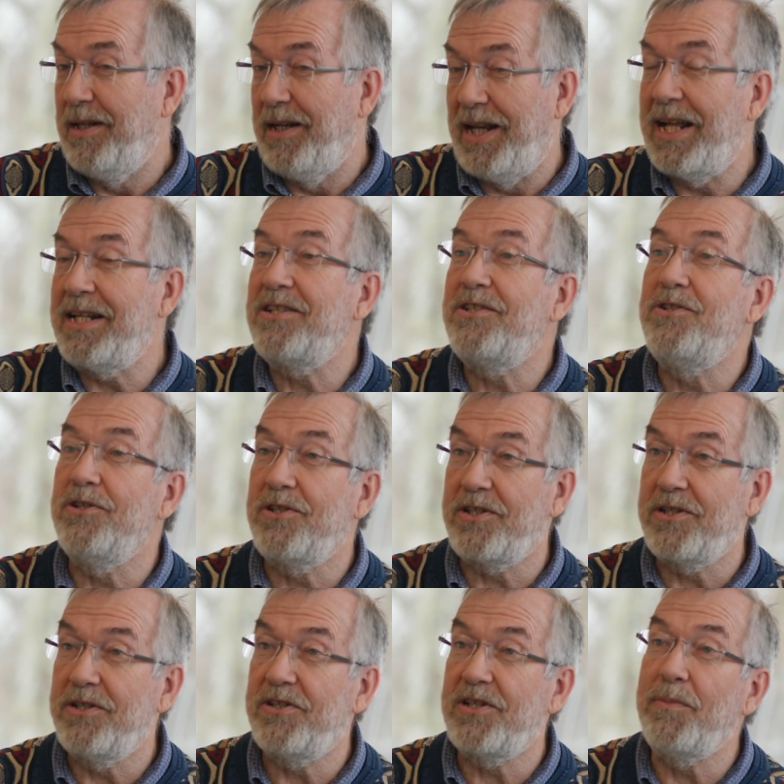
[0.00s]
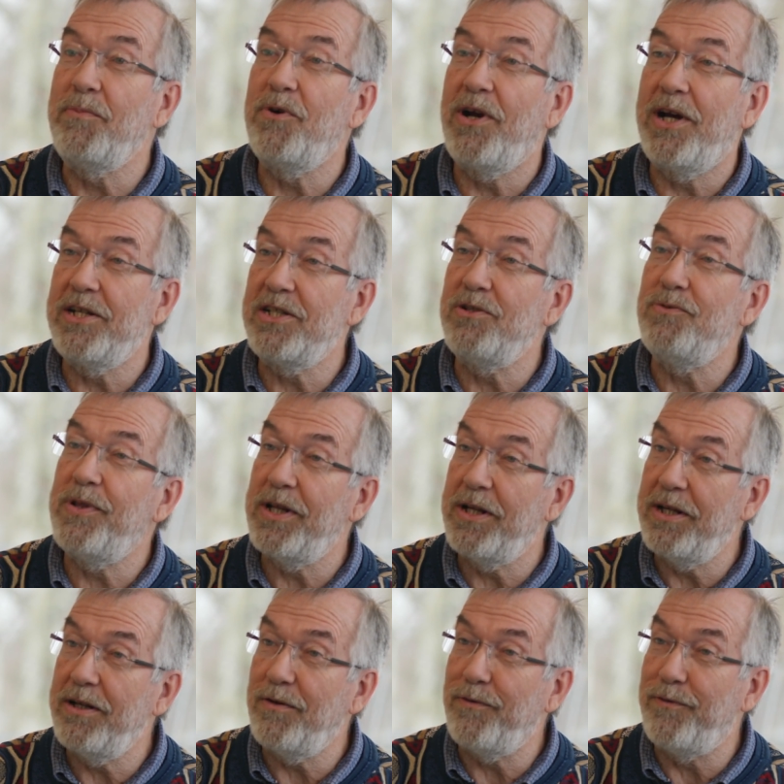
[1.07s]
let's just summarize it with a
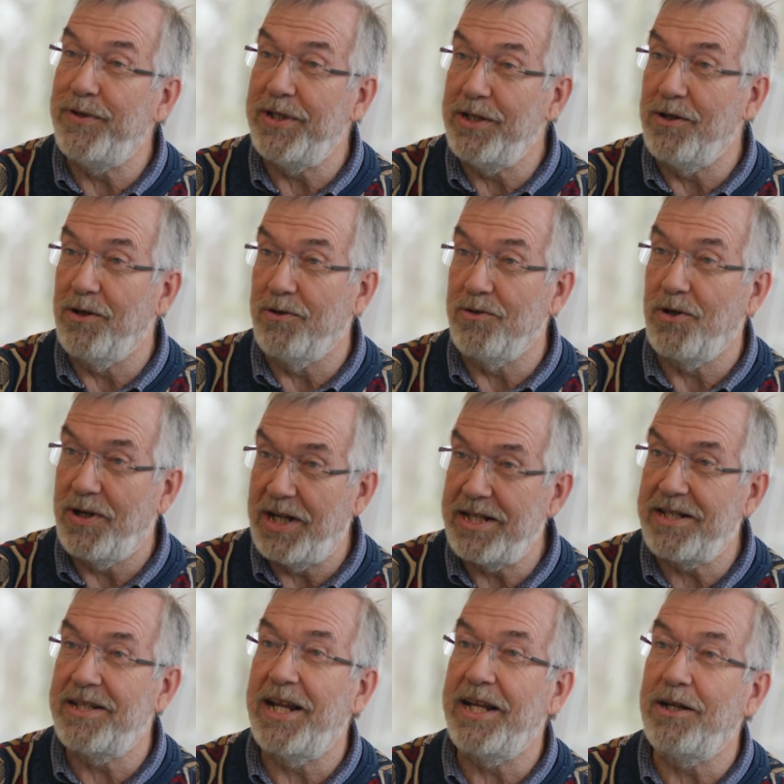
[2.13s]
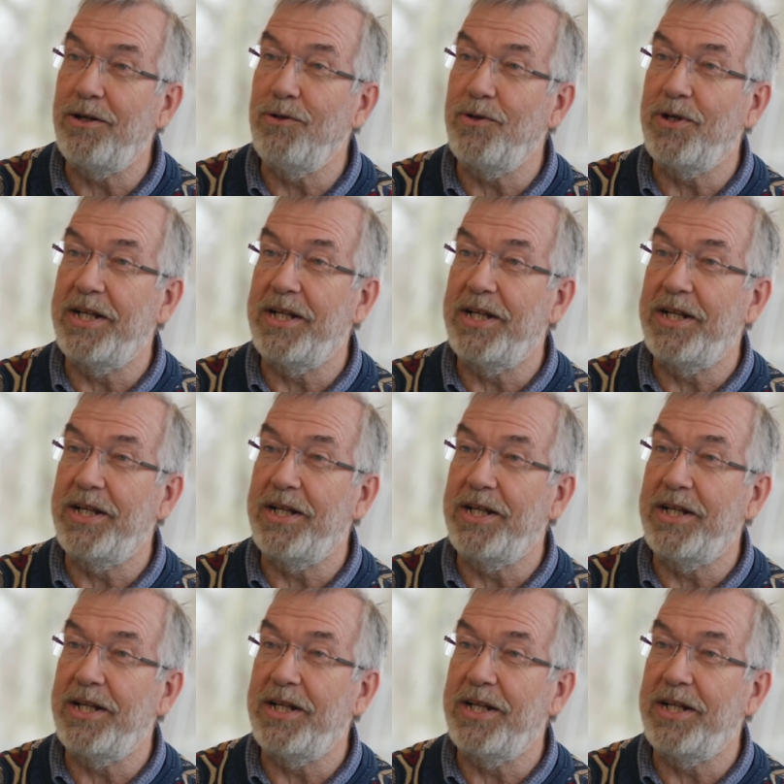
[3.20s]
little video. So let's take a look